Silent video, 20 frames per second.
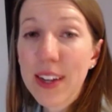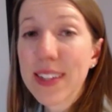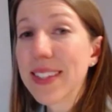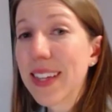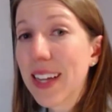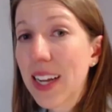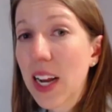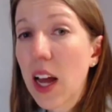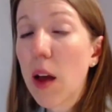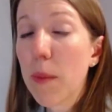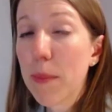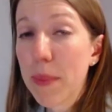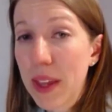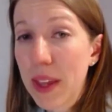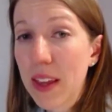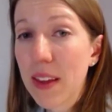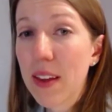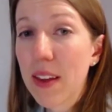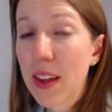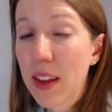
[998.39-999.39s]
It's going to
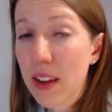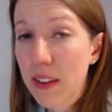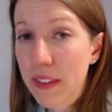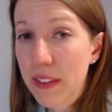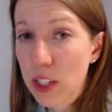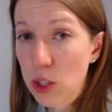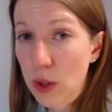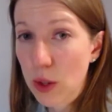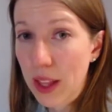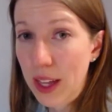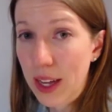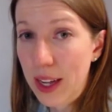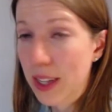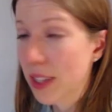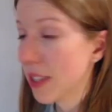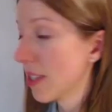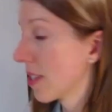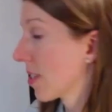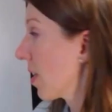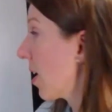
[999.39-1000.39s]
be
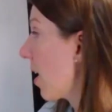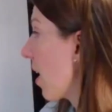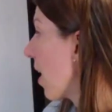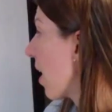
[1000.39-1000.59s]
individualized.